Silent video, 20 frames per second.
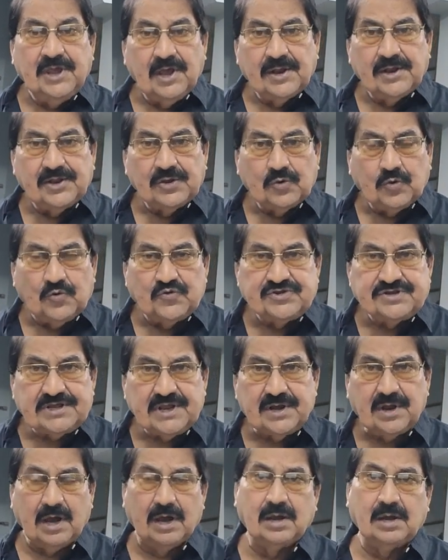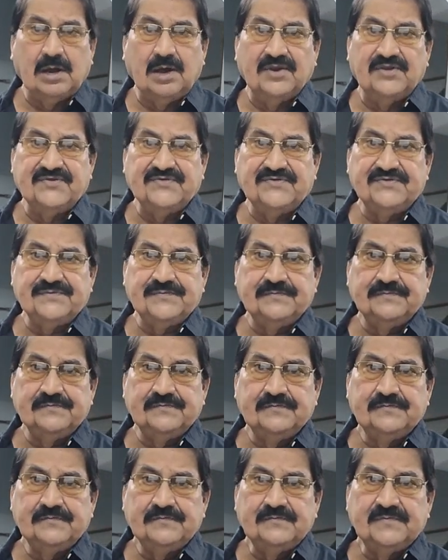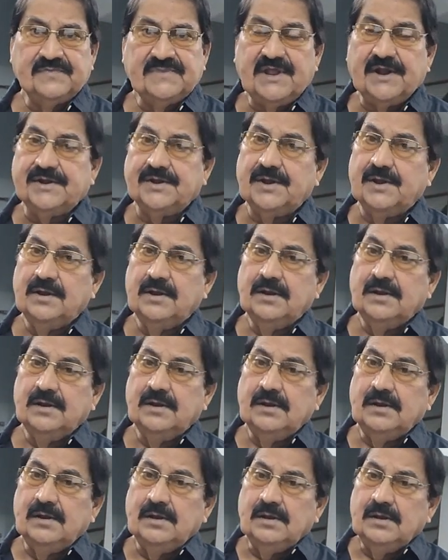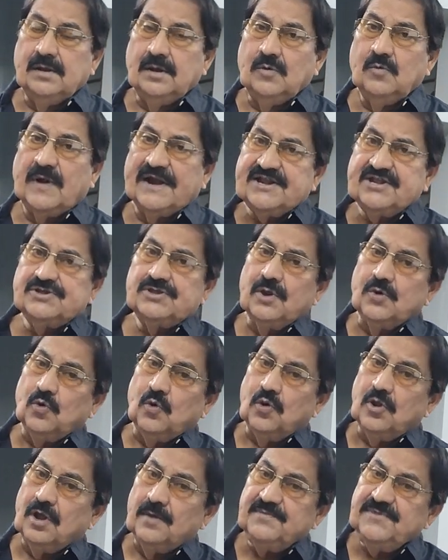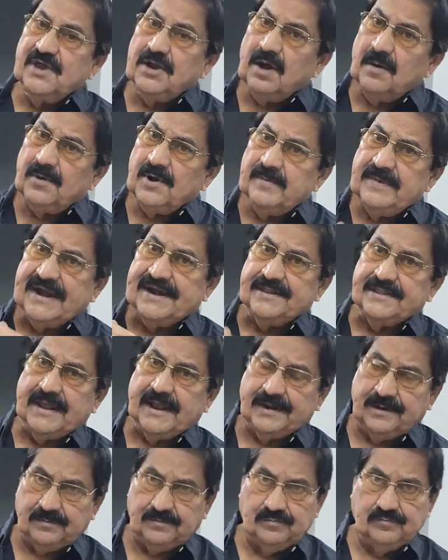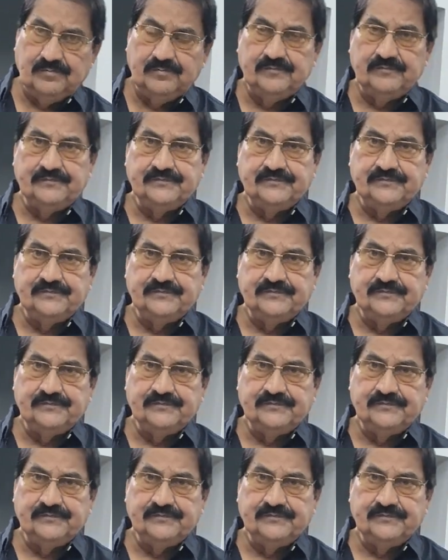Here the question occurs that what is the role of the government then?